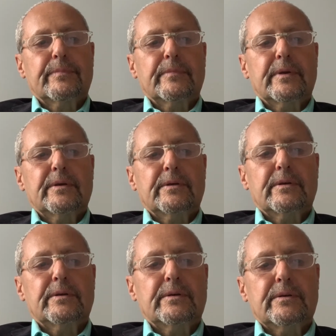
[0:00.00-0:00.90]

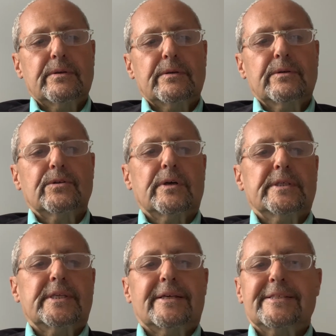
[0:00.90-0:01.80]

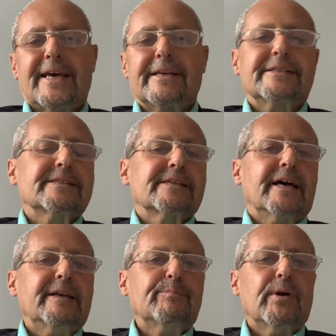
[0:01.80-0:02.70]
is that a
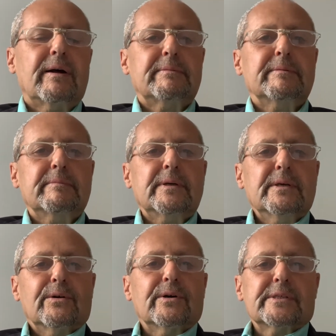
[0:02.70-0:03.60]
design problem
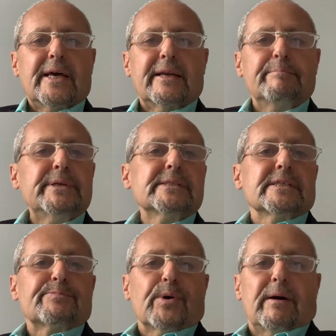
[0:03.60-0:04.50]
or is that a
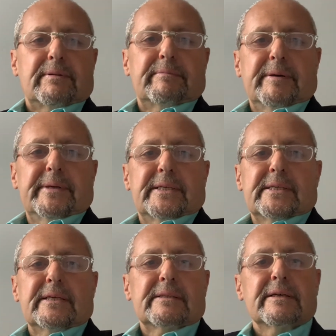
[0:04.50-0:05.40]
business problem? I mean, is
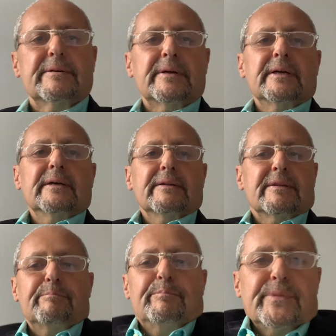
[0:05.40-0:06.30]
it the
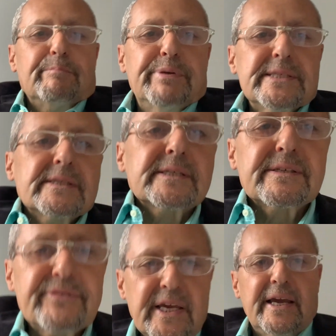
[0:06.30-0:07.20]
business
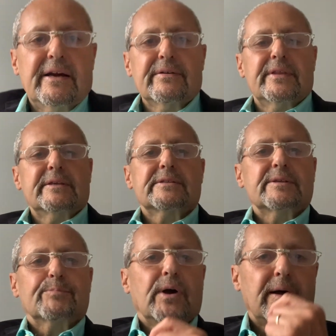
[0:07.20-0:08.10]
of care that's
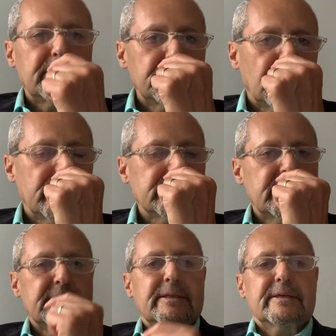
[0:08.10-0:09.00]
the problem, or is
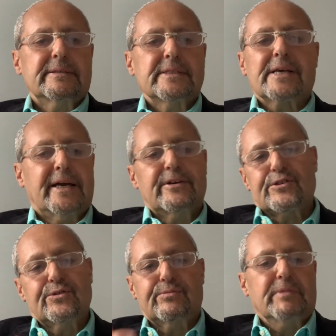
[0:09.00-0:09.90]
it the
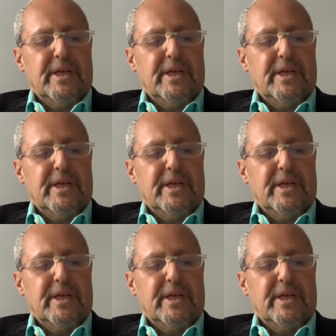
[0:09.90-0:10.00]
designers who